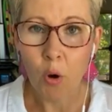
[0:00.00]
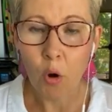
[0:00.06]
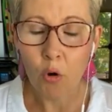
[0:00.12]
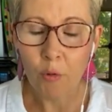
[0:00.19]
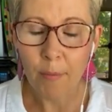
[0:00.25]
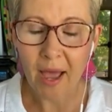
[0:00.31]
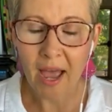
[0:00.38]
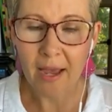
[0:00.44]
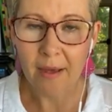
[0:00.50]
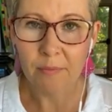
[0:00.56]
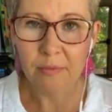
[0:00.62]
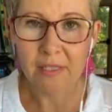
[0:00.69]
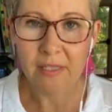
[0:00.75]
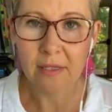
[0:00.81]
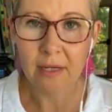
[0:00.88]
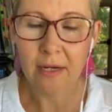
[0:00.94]
or
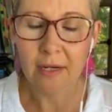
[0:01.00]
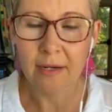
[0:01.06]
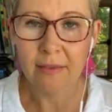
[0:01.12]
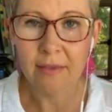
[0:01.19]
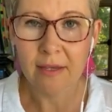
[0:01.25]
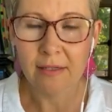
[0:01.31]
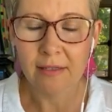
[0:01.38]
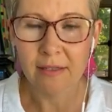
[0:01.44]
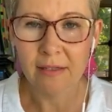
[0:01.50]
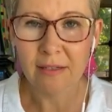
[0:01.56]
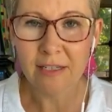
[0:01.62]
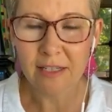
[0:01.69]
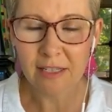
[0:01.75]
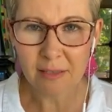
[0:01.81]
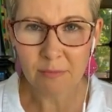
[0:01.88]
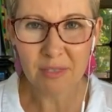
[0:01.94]
perhaps there's
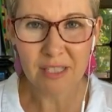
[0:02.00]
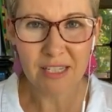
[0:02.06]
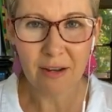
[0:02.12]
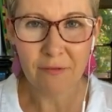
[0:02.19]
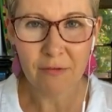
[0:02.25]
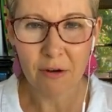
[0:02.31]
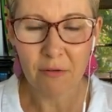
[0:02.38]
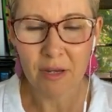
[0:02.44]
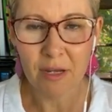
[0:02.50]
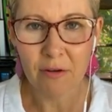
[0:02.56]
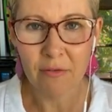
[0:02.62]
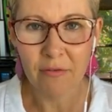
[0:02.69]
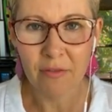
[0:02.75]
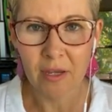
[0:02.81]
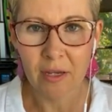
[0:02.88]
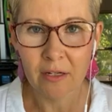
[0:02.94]
just some stuff going
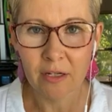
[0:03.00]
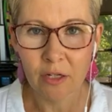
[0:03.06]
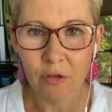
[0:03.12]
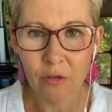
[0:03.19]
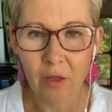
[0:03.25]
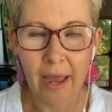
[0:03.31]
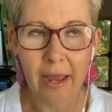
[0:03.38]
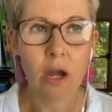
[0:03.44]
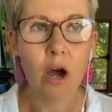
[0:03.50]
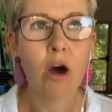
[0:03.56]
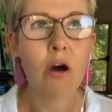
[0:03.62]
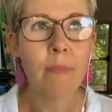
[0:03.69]
on that you're like,